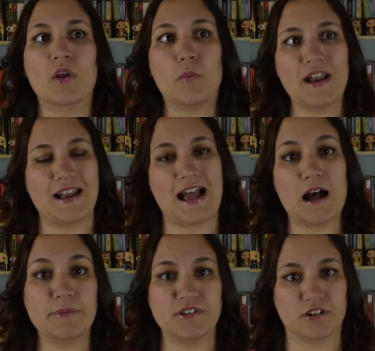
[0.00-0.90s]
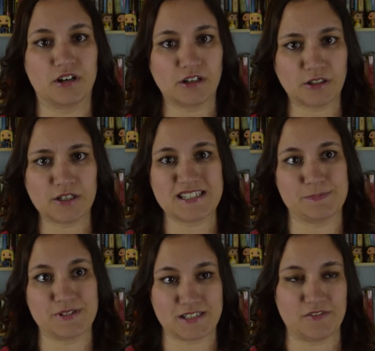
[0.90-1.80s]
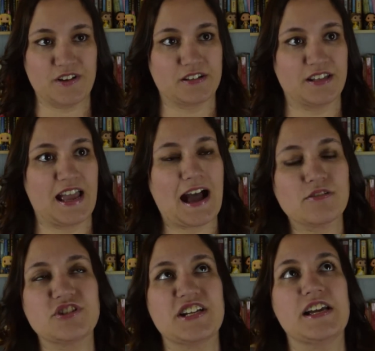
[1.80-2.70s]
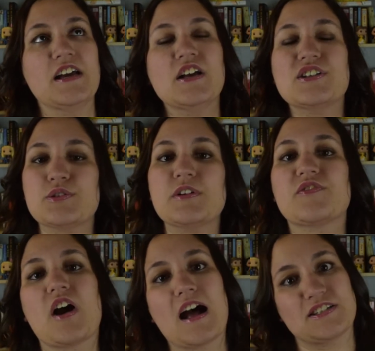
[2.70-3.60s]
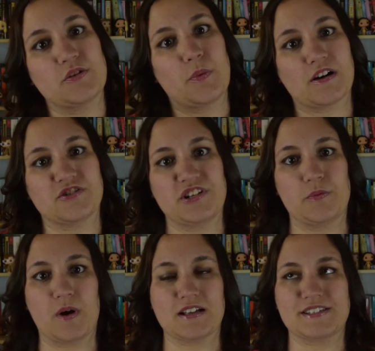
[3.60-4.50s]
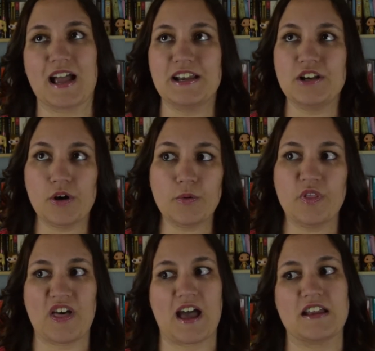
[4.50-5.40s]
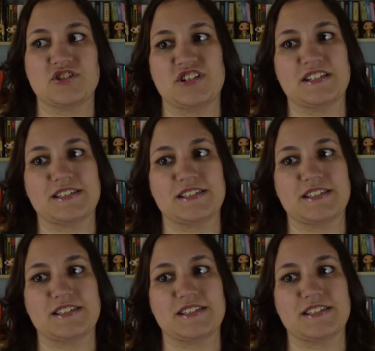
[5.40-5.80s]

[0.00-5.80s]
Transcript: what had happened to her specifically, how she sort of got to where she was. I know that she